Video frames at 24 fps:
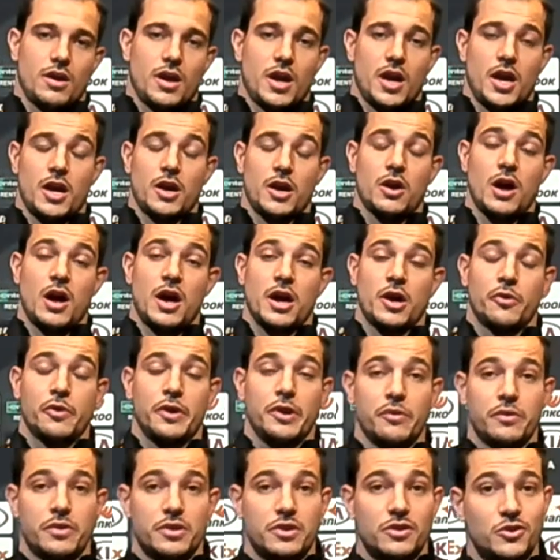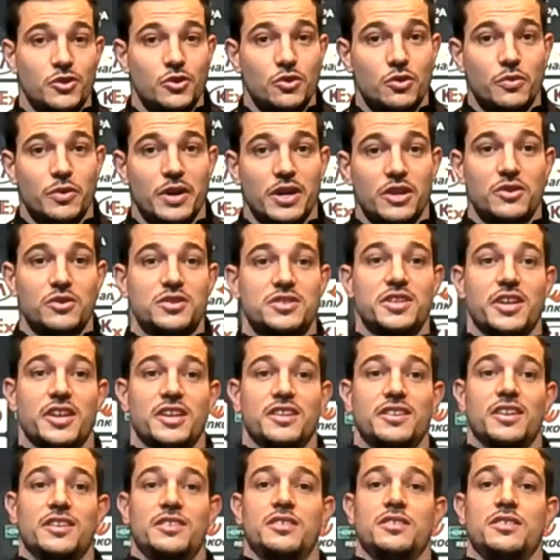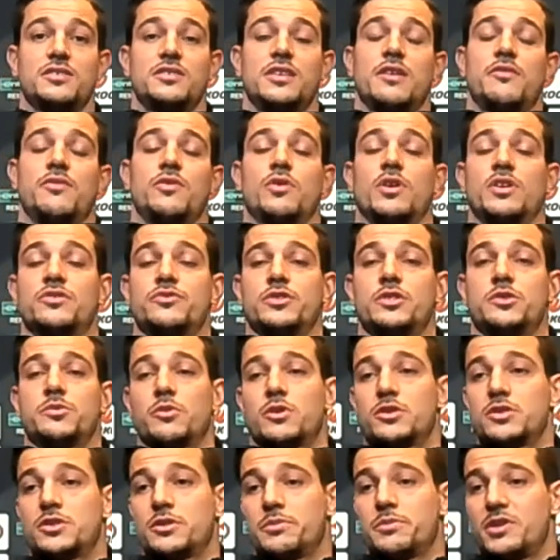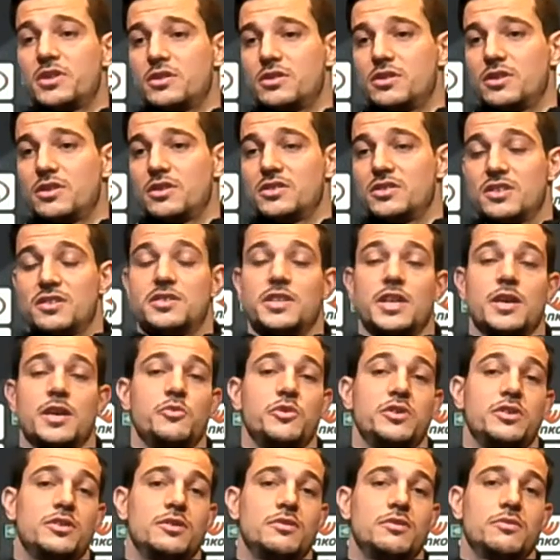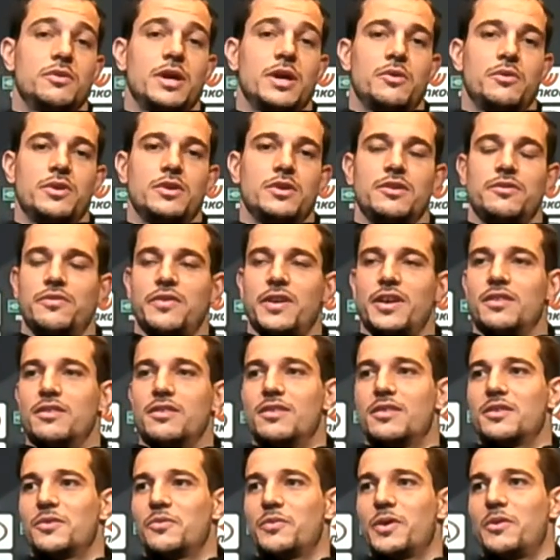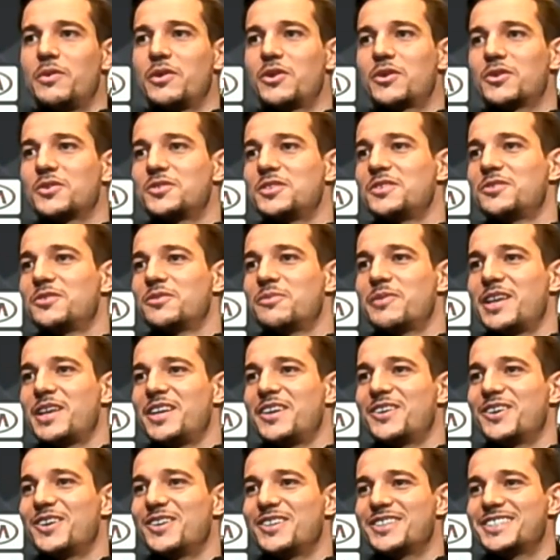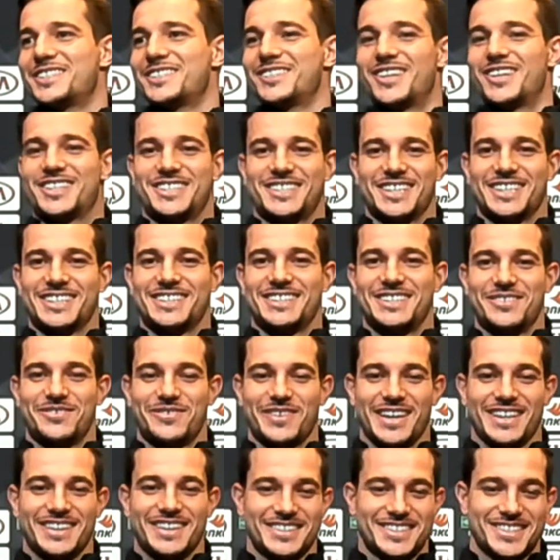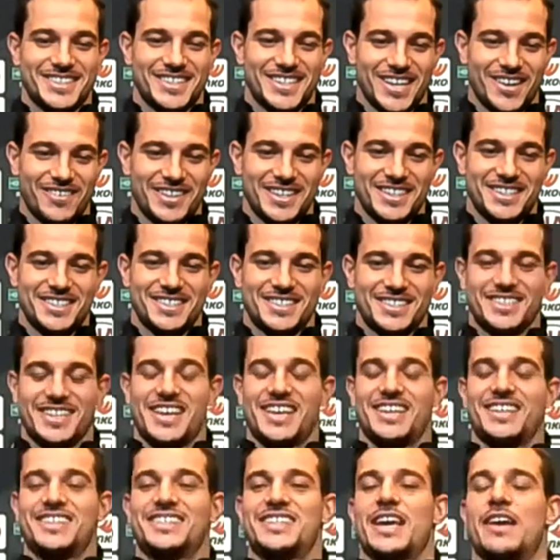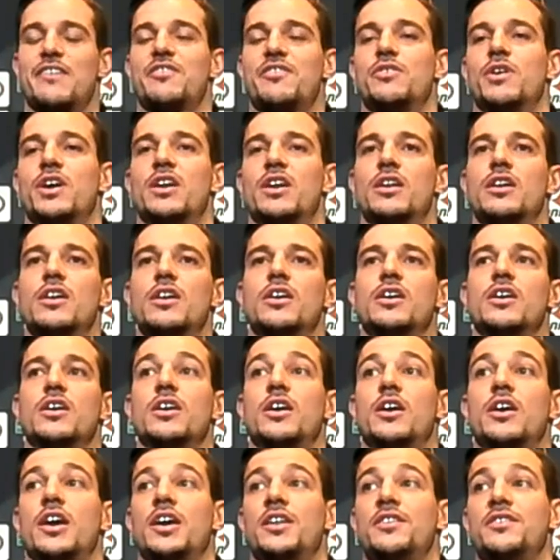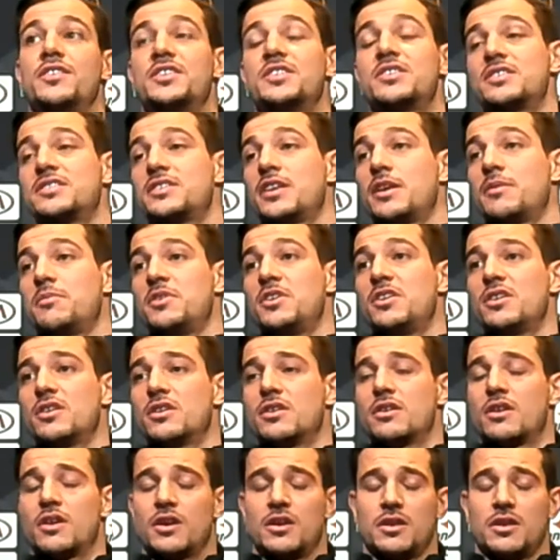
I agree with you when you say that it's everyone's responsibility. It's the same with when we defend. When you concede too many goals, it's not just defenders, you know, it's everyone. And it's the same here.